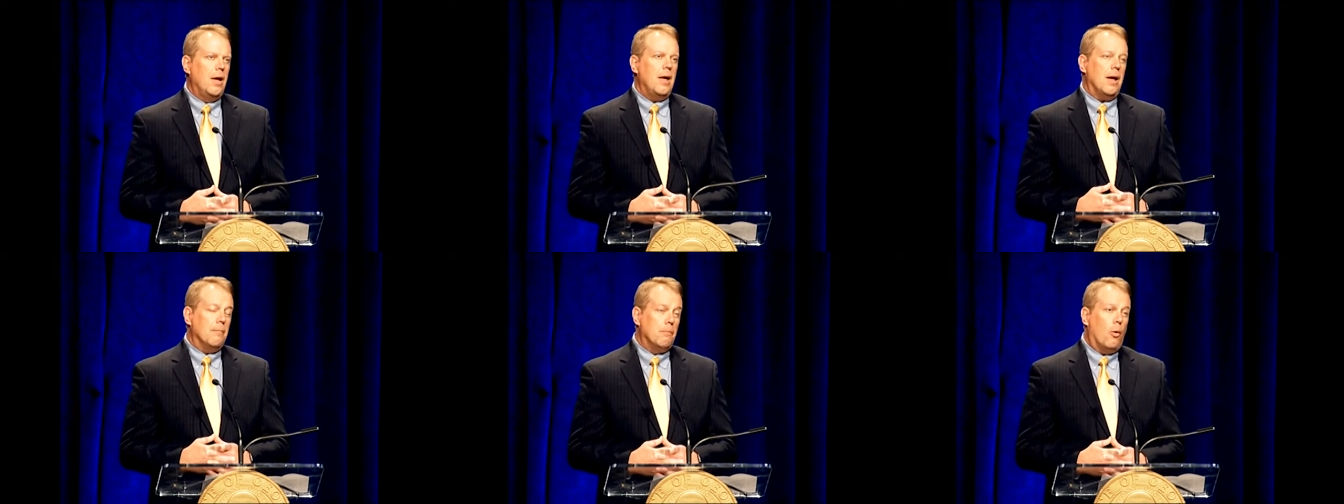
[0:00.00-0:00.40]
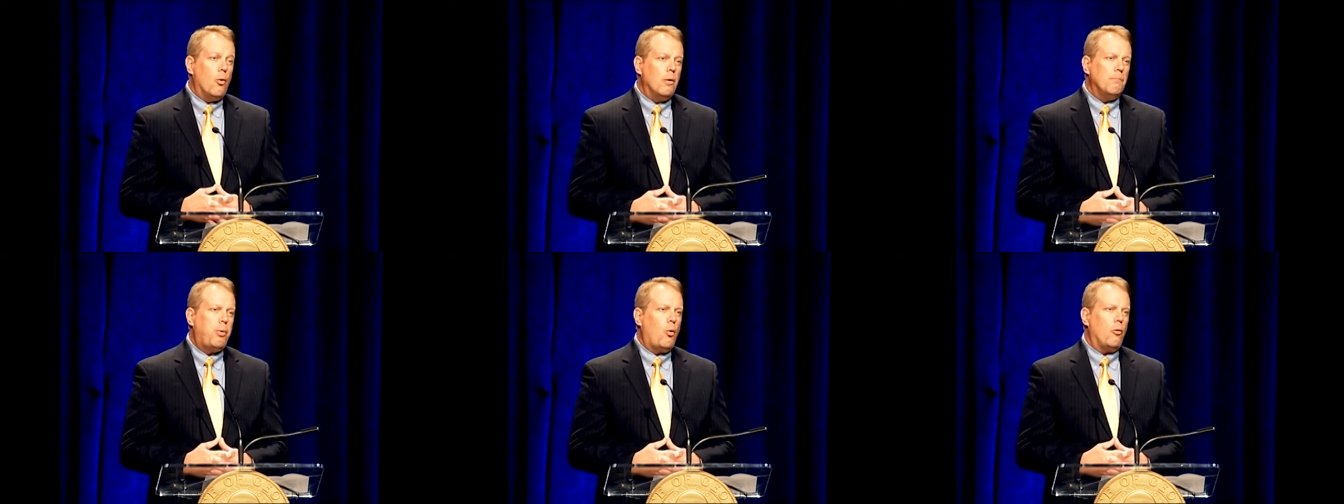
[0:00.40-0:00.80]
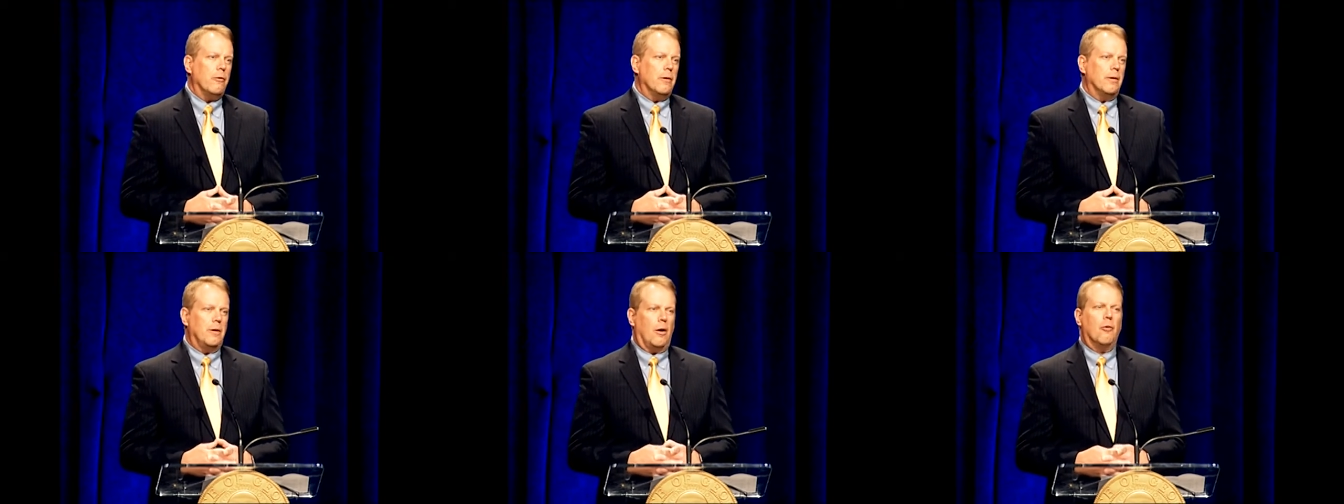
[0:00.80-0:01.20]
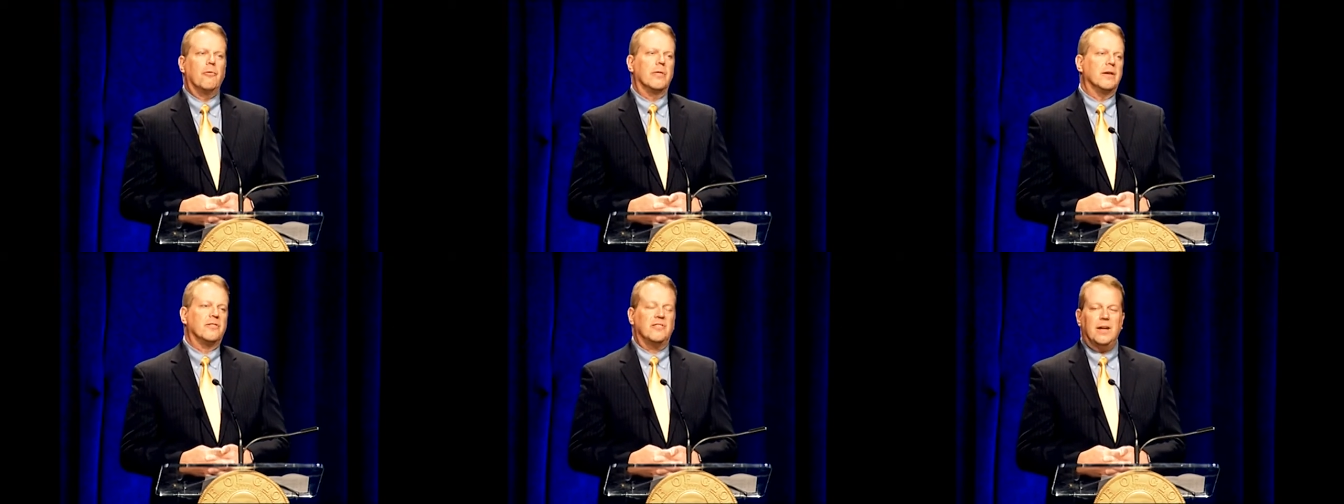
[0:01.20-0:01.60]
and more important, over
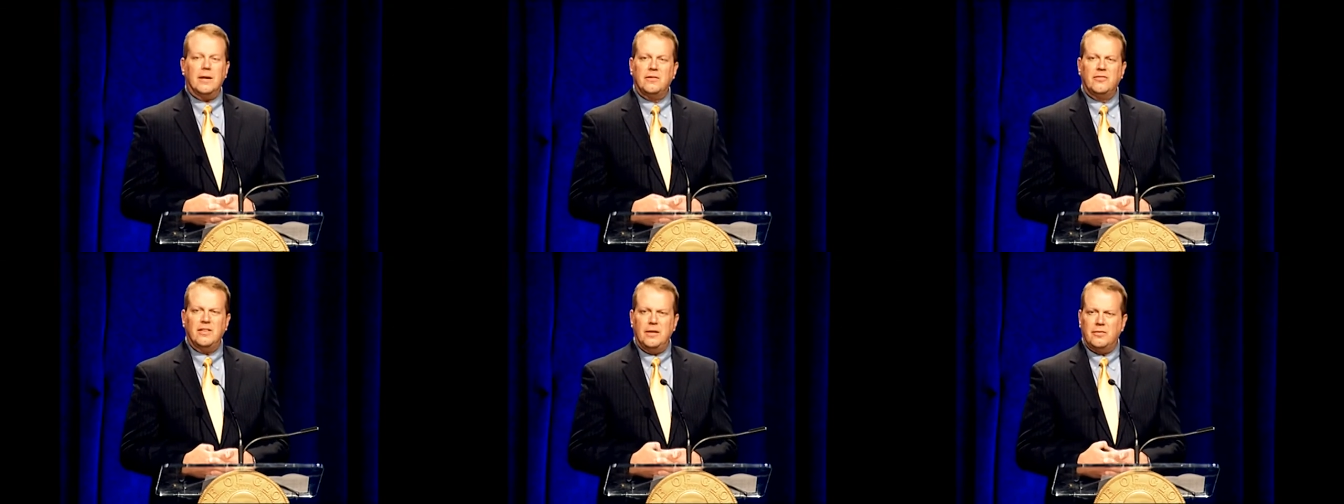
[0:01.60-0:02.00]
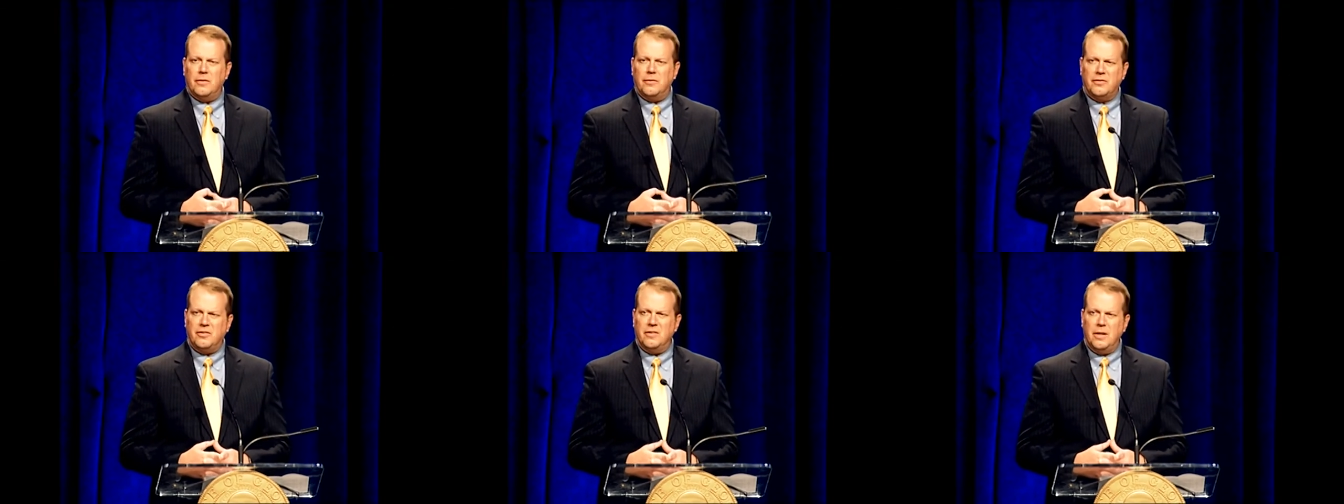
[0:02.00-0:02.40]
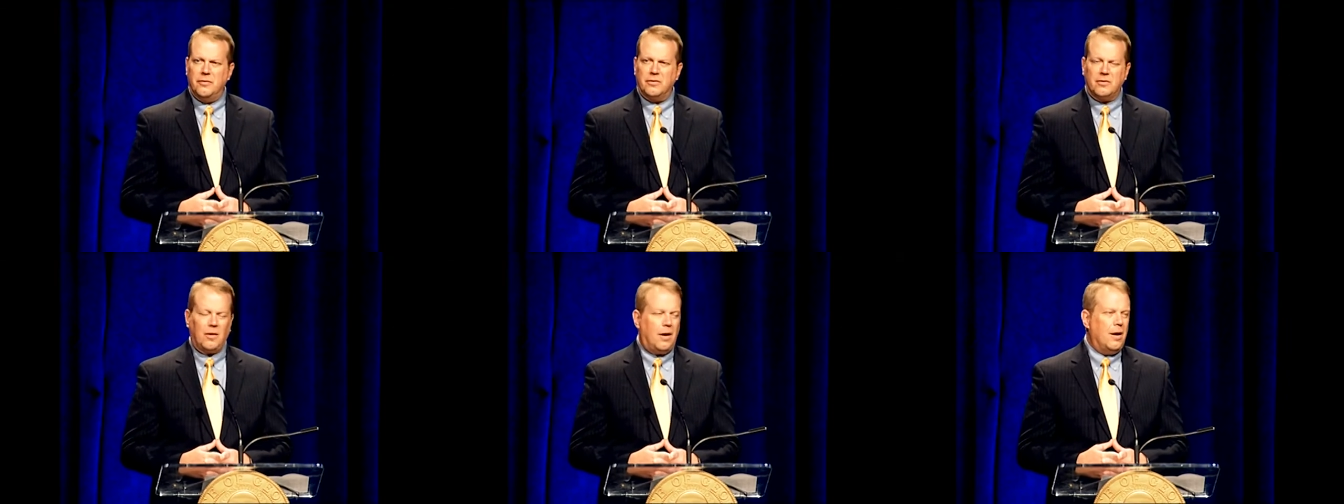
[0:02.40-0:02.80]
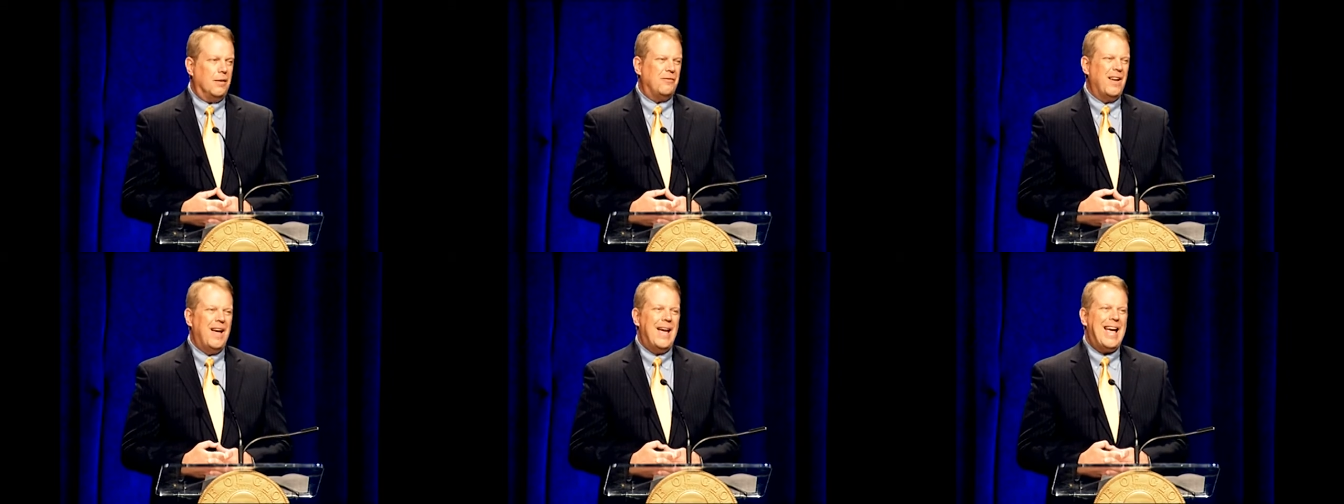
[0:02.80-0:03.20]
this next season of Suniva's life,